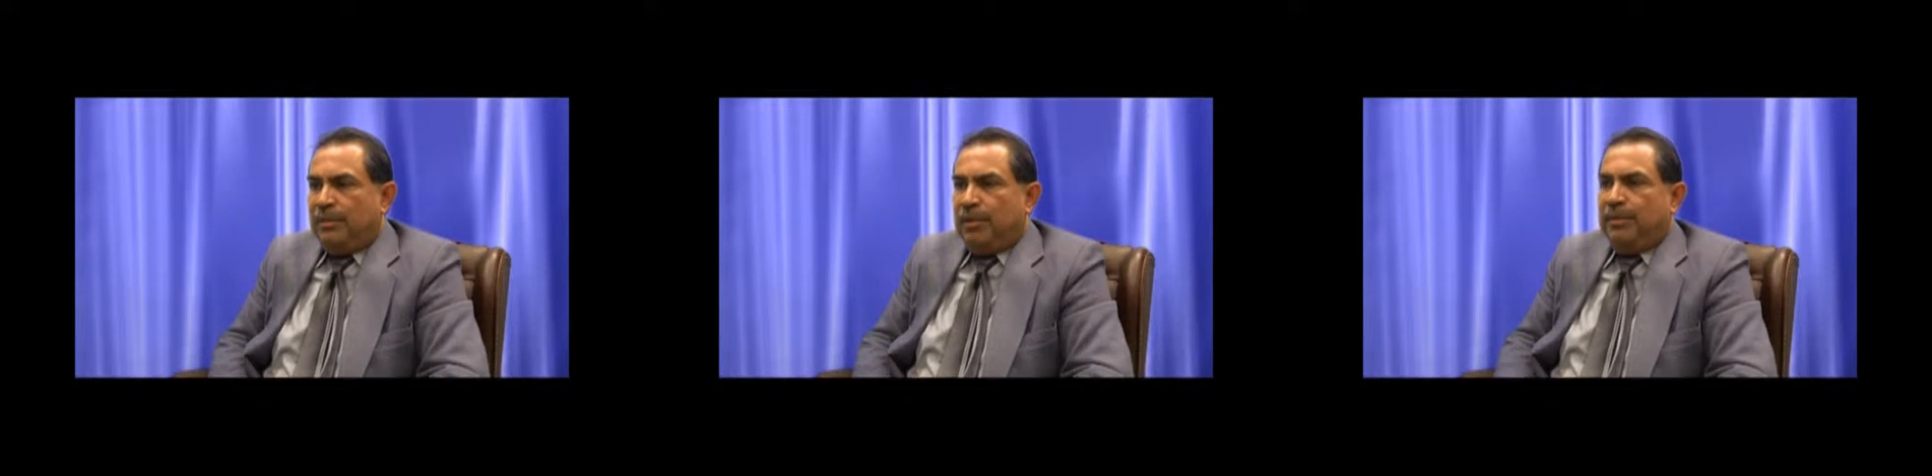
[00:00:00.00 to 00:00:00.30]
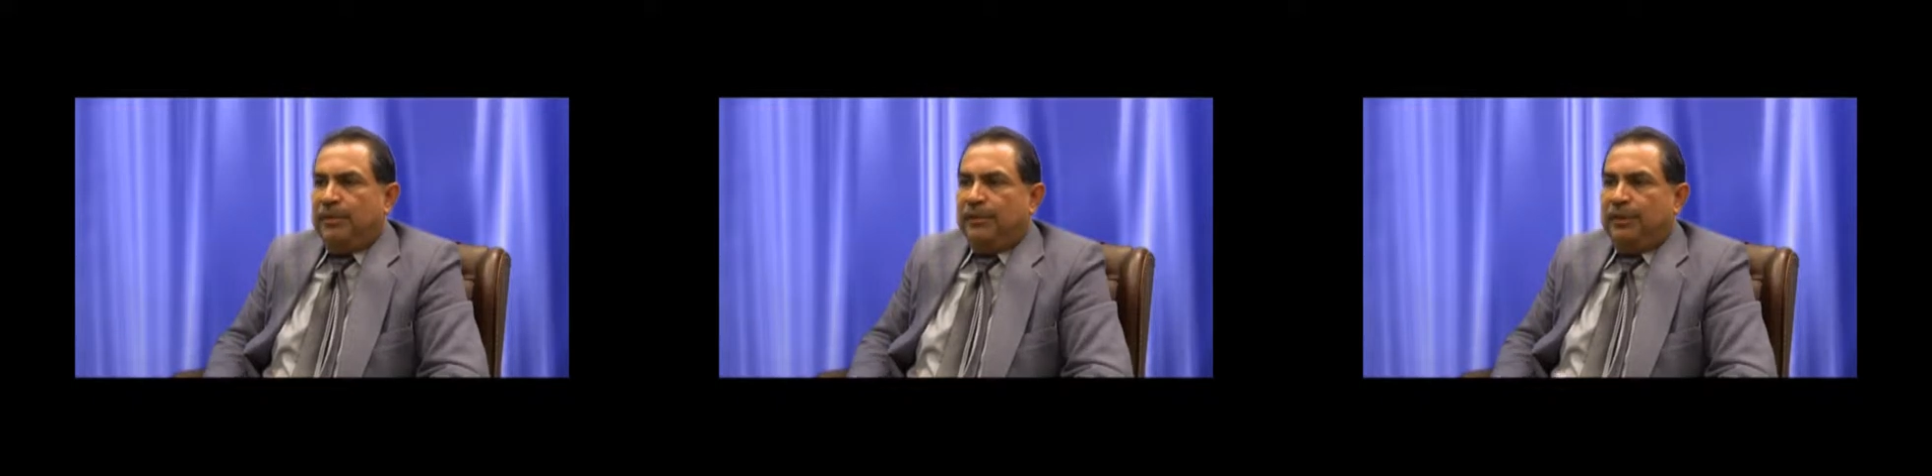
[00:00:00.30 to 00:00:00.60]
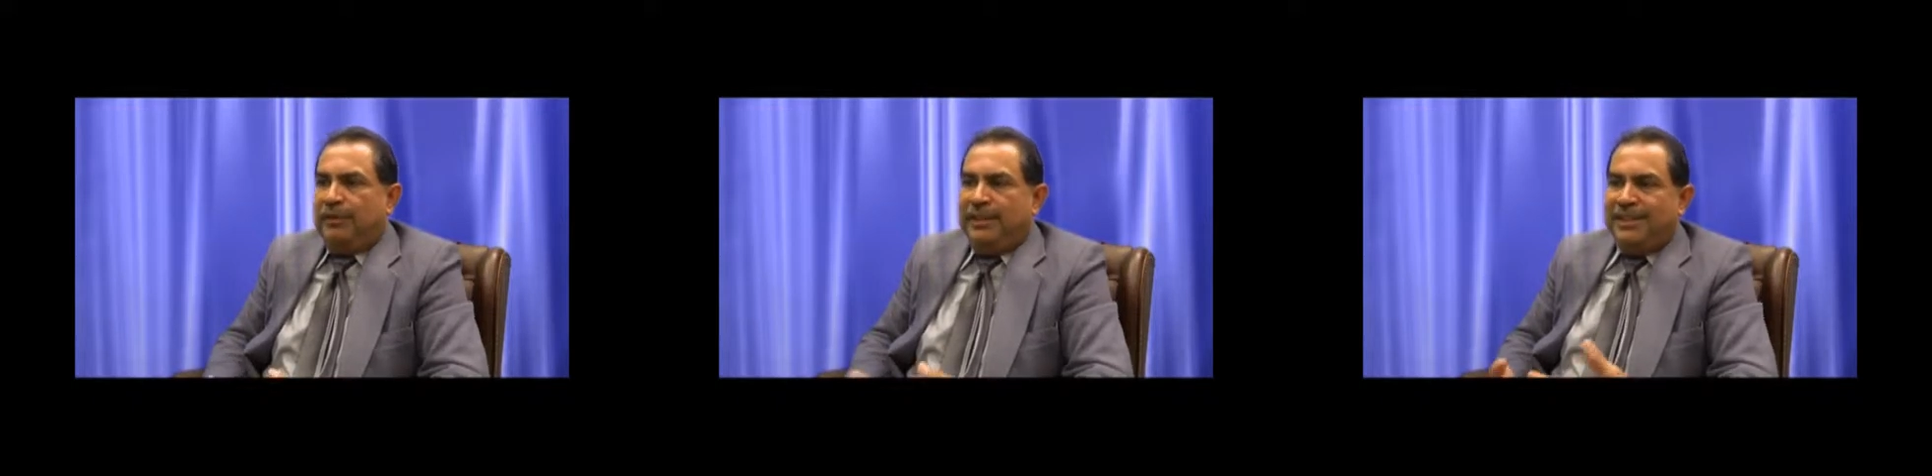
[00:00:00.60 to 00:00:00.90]
purpose
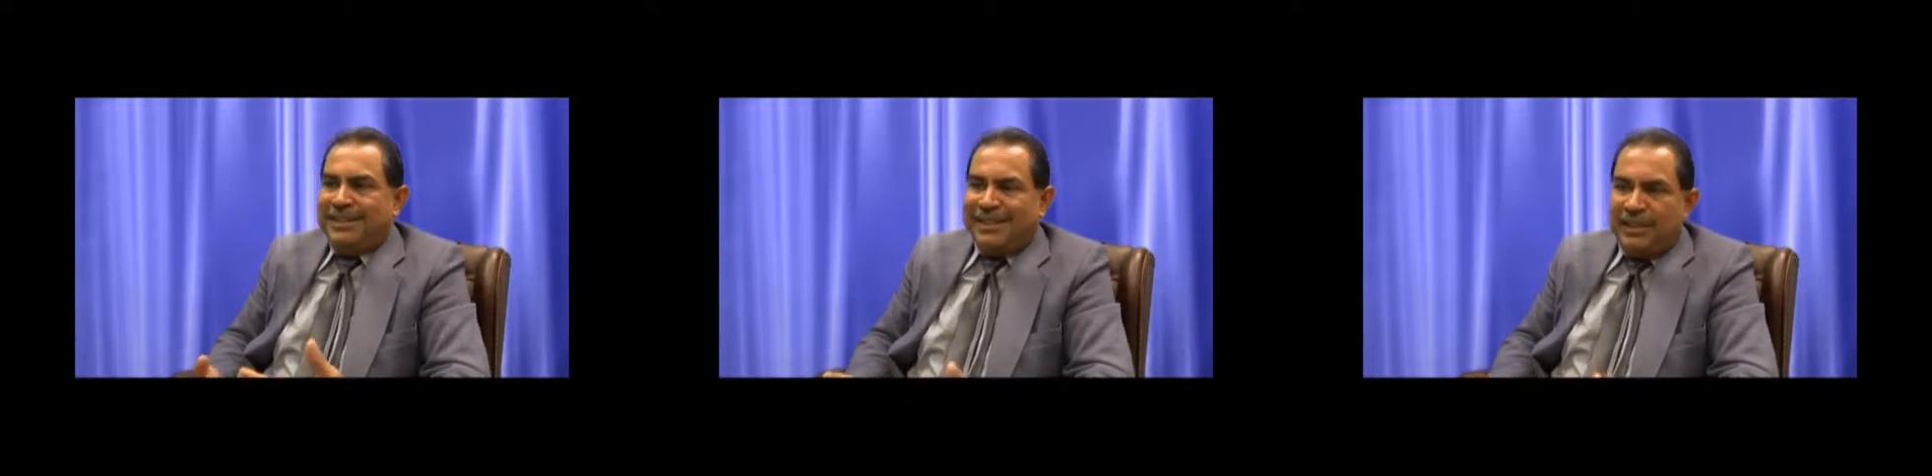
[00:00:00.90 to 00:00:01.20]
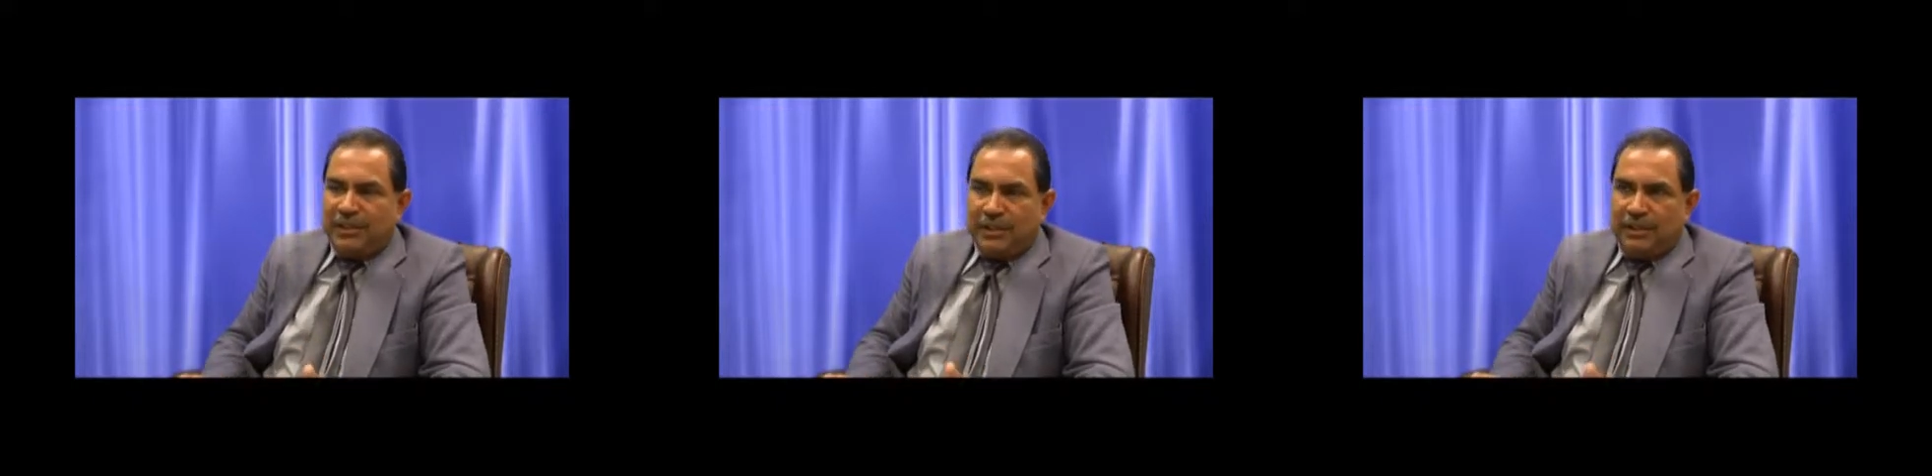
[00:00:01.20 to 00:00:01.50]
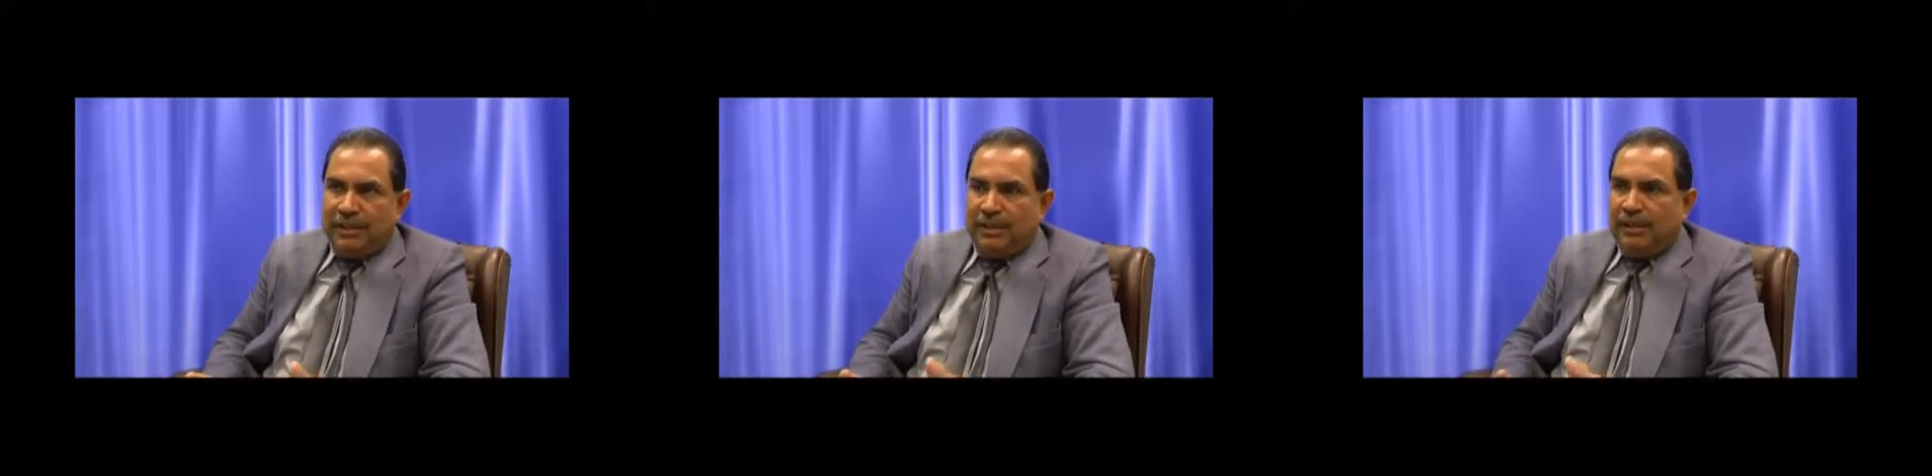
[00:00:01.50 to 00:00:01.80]
of a
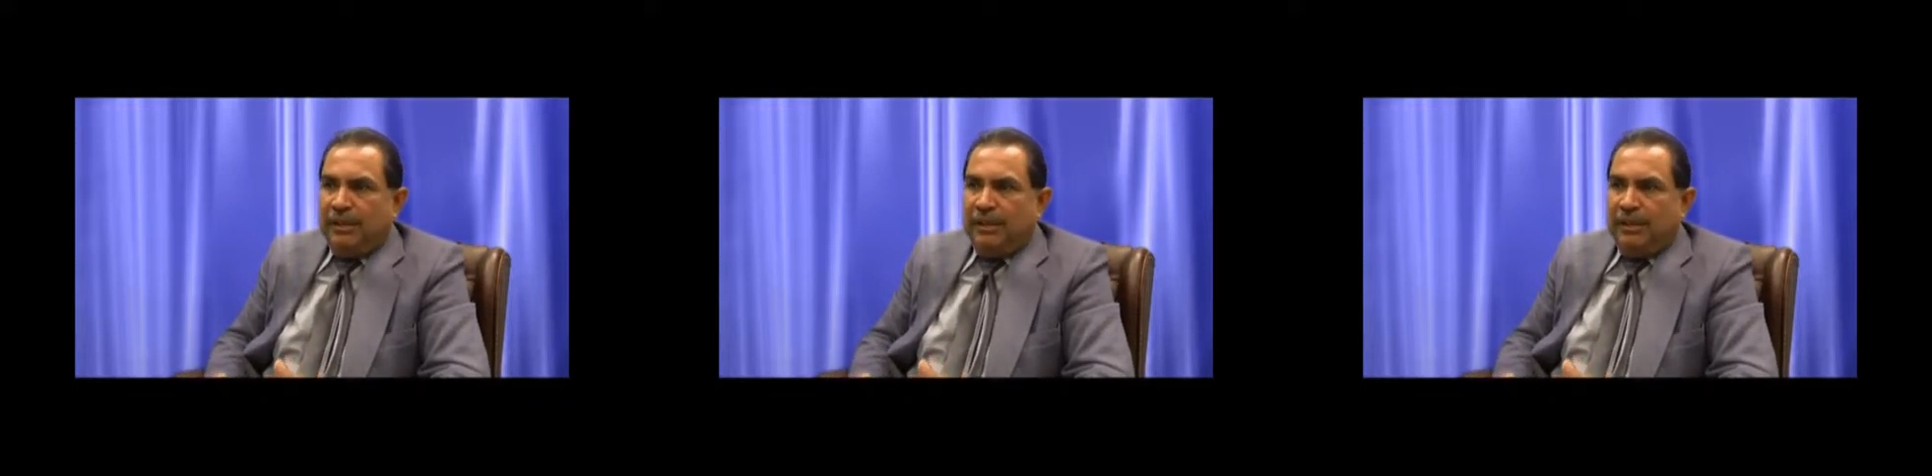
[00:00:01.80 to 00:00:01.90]
discussion